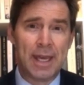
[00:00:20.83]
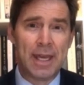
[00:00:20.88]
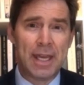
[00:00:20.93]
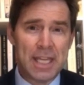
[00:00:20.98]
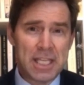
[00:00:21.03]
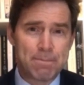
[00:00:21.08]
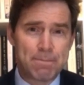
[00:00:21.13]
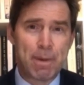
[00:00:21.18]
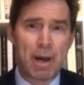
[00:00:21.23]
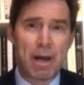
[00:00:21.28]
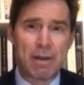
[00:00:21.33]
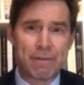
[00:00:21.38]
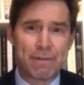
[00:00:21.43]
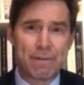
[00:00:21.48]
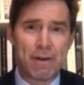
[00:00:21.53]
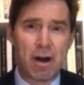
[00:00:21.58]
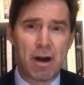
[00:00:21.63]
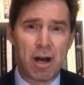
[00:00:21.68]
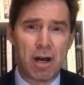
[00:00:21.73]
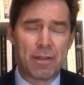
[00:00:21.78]
He's by
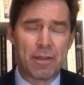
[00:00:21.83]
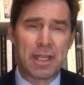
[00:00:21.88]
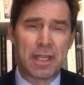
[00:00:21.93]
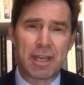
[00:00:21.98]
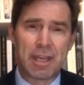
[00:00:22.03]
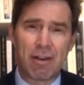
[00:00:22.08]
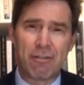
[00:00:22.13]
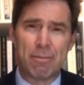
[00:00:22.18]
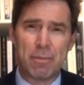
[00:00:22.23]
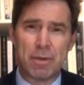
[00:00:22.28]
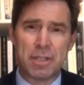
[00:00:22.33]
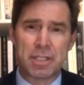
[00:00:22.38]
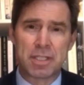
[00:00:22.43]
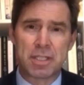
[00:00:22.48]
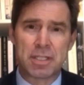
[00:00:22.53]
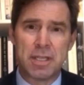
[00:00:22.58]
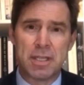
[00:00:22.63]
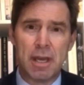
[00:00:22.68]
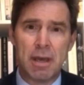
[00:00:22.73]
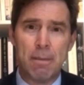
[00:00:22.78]
far the
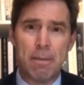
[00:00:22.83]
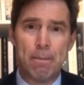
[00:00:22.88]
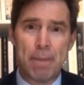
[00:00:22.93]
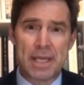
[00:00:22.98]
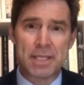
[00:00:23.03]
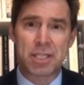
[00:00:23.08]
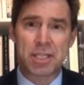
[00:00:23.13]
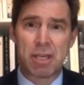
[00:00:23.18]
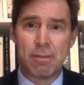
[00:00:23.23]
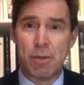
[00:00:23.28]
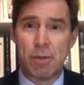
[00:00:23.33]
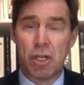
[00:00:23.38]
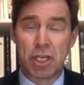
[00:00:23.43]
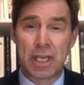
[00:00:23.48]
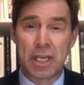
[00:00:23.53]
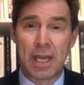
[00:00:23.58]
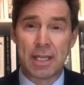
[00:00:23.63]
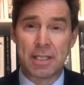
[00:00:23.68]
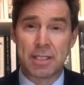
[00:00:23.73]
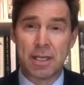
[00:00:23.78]
government's best
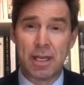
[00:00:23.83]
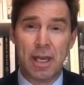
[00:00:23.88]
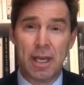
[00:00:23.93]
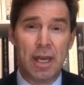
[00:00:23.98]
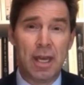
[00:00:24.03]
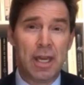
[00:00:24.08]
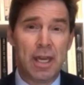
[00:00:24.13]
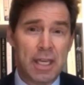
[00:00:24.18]
communicator.